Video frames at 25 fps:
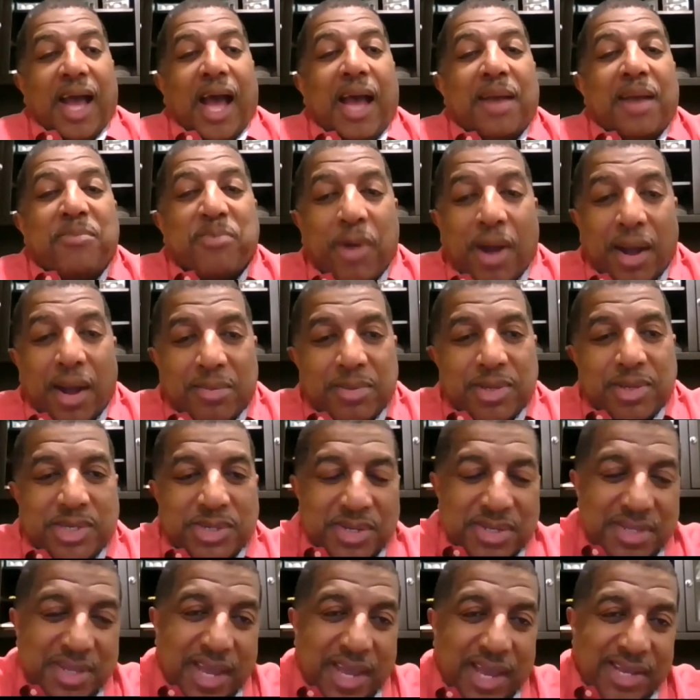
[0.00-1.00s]
I probably
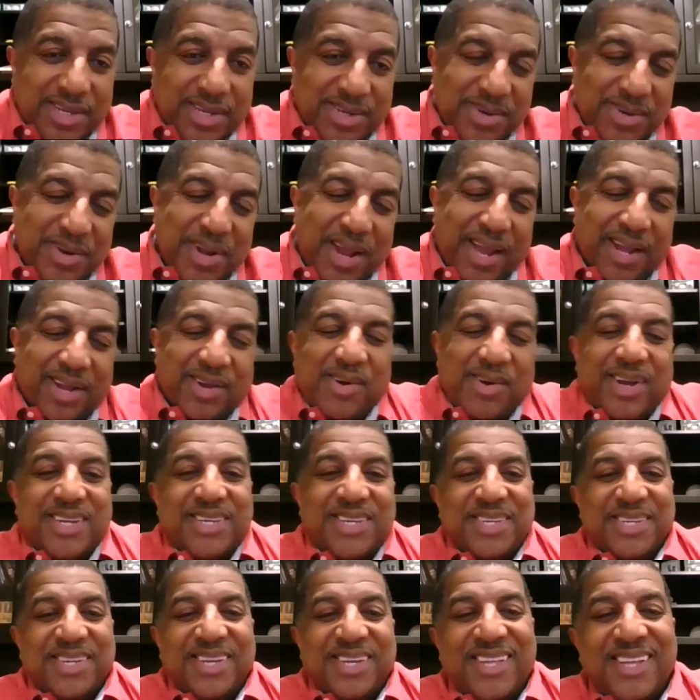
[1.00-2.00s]
shouldn't answer that
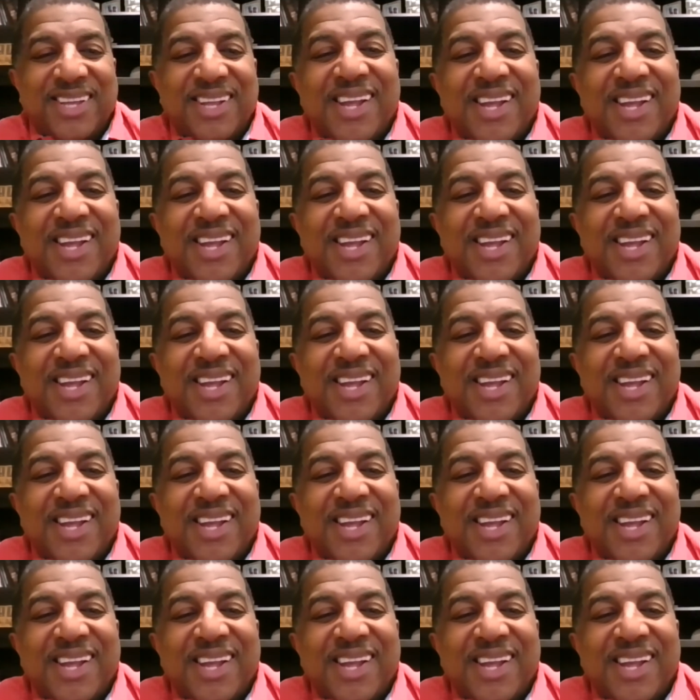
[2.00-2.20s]
question.